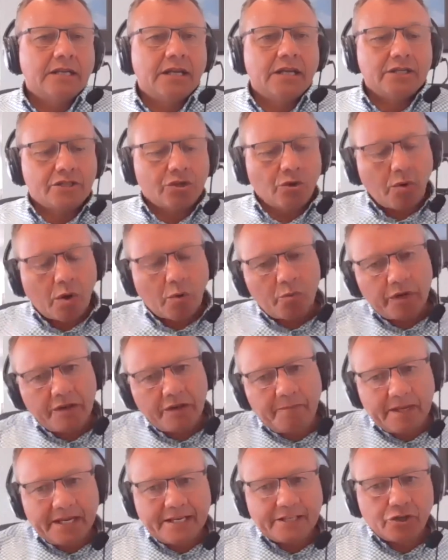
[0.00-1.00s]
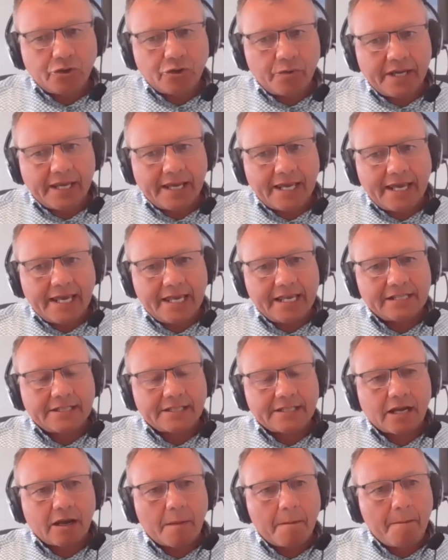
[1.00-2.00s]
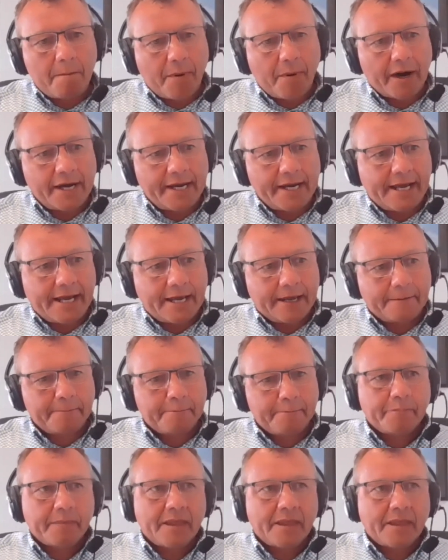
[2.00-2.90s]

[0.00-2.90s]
So what we've been doing is combining